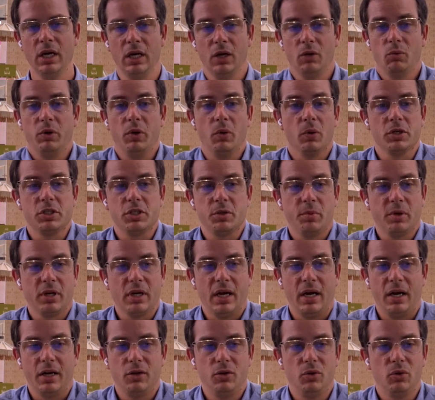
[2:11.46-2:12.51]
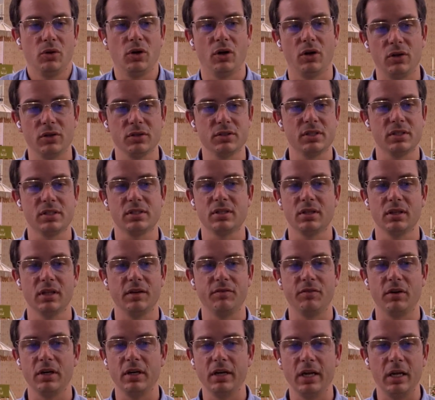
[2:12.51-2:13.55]
We worship a God who calls us to
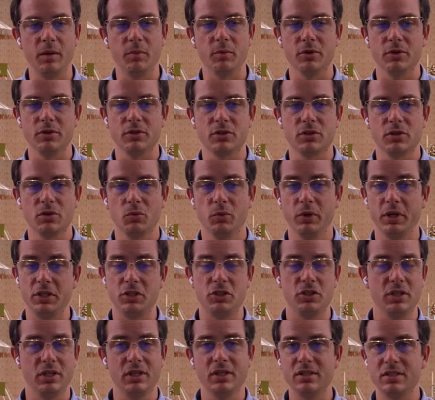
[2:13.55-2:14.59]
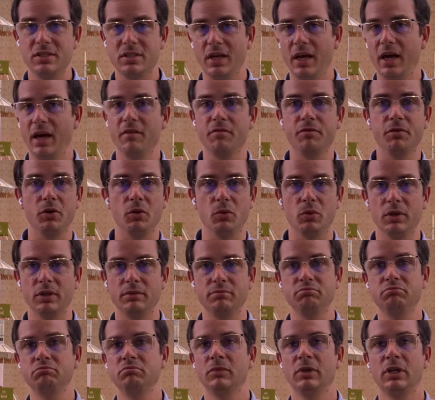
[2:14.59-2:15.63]
love our neighbors, which is
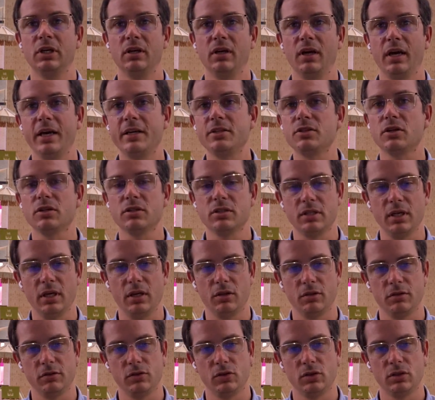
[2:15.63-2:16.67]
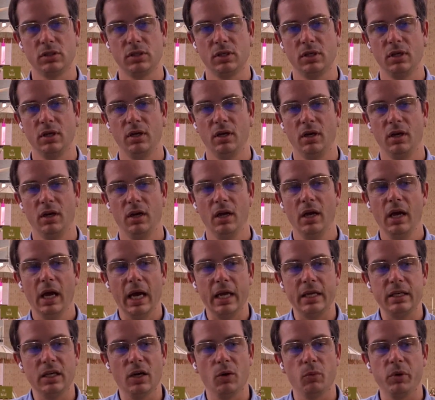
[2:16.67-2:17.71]
everyone, as ourselves.
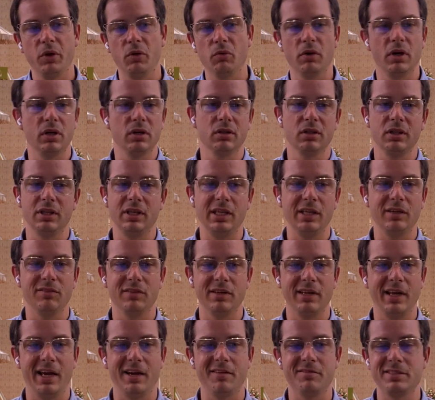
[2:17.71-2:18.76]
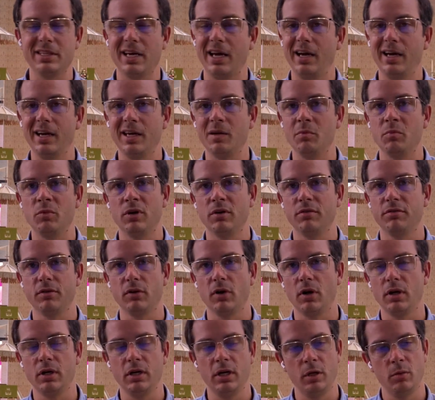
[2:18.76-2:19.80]
And yet we rarely even have time for
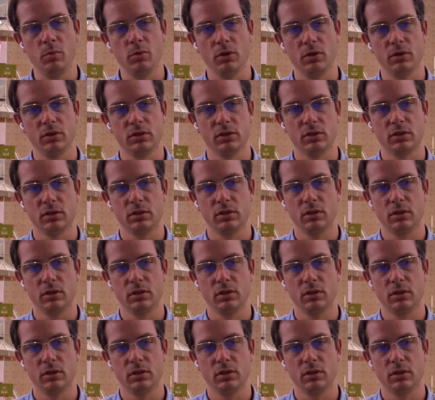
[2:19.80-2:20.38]
our neighbors.